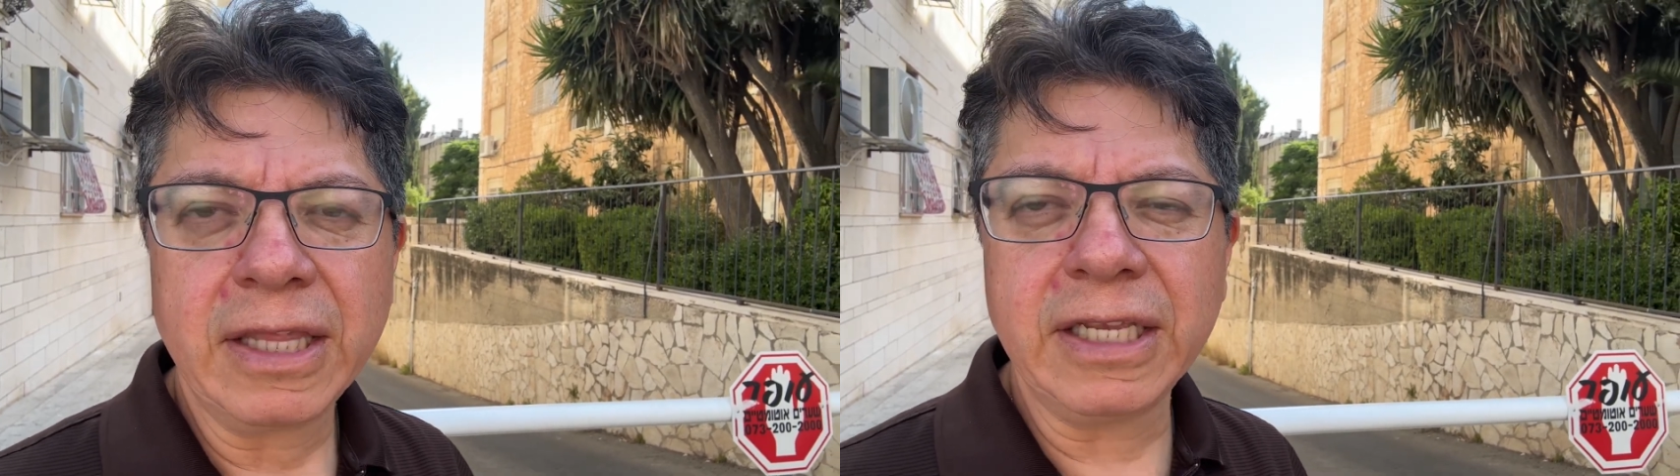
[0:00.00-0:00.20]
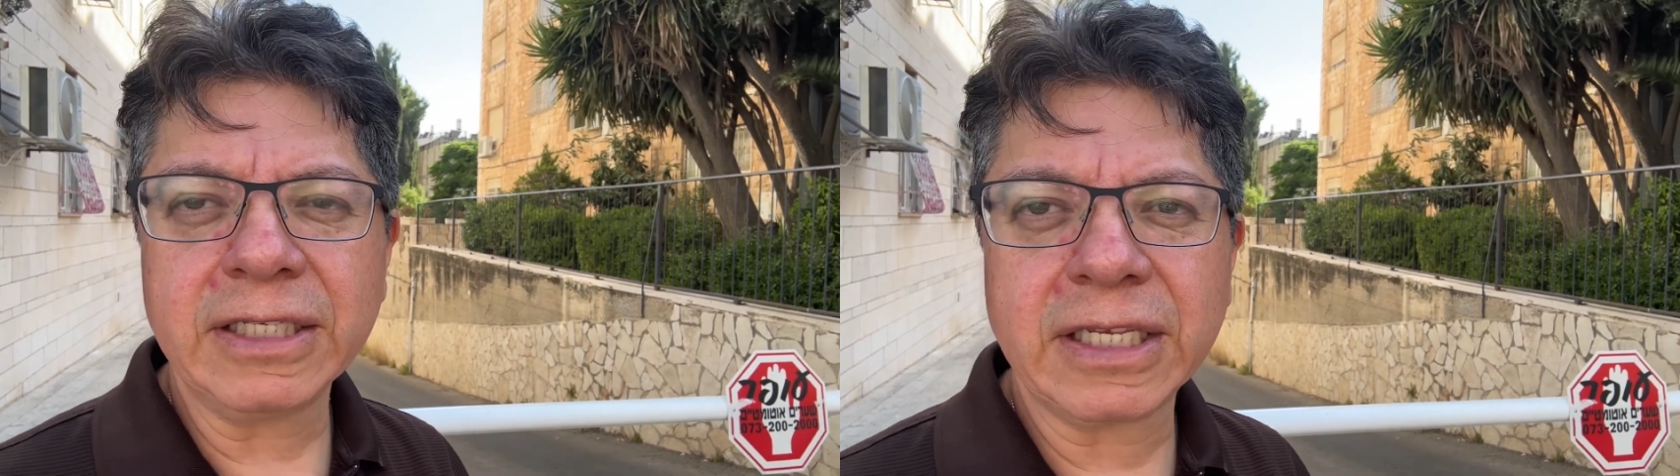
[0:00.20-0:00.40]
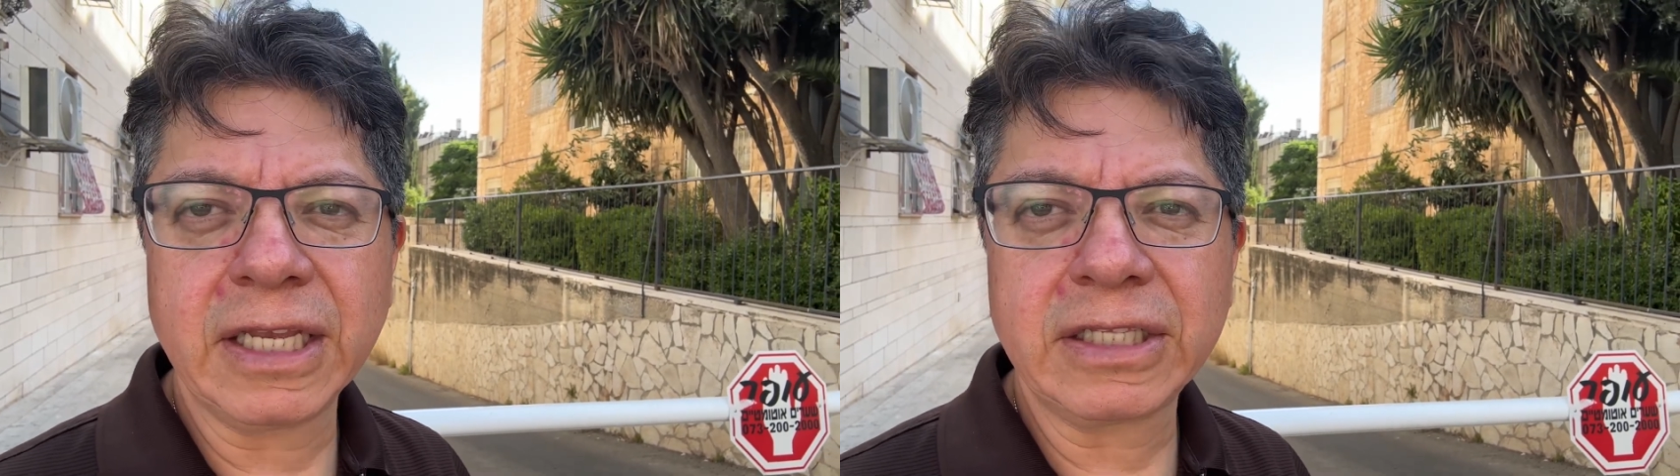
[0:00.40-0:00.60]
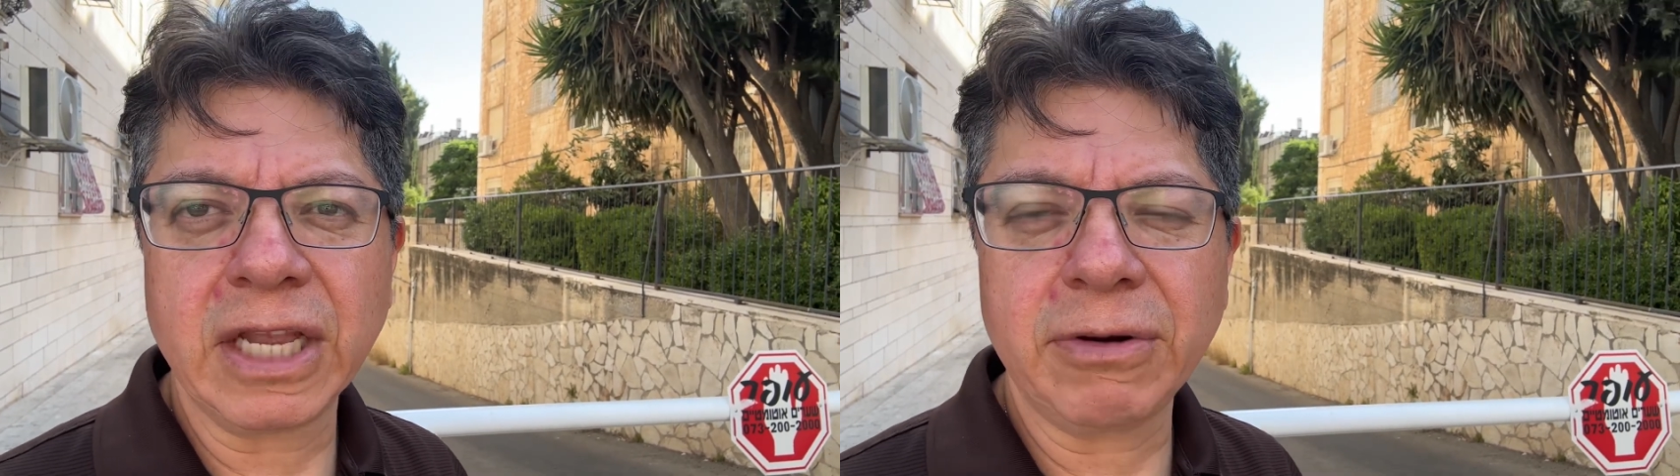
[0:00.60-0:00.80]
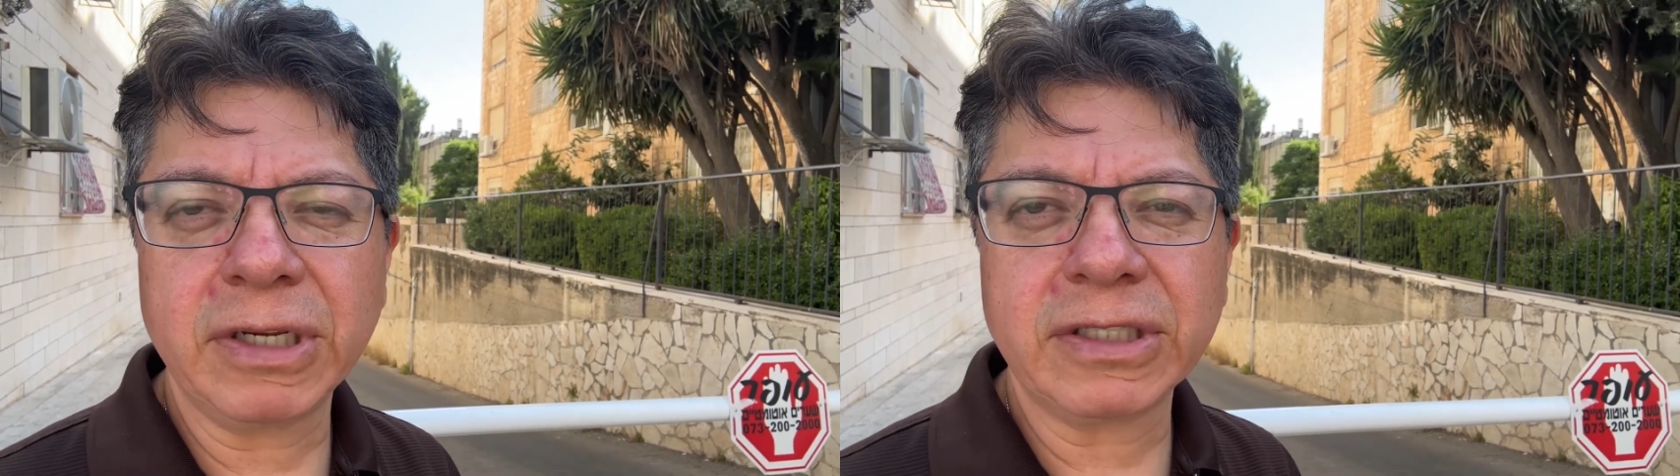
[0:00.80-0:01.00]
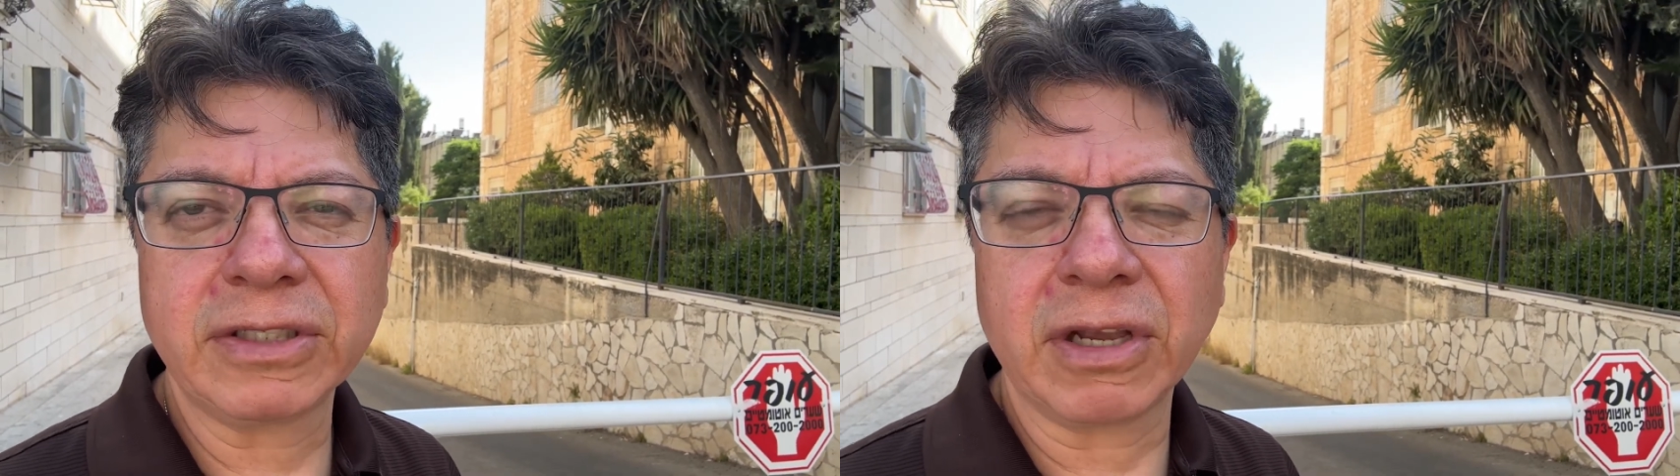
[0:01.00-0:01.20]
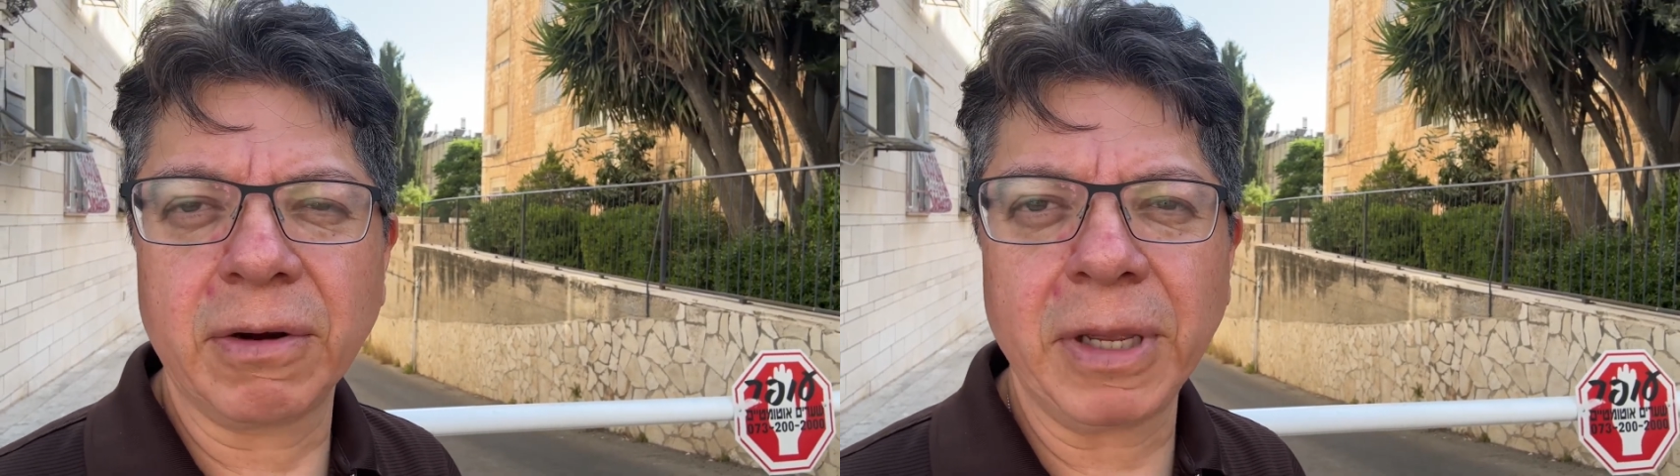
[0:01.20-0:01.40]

These terrorists are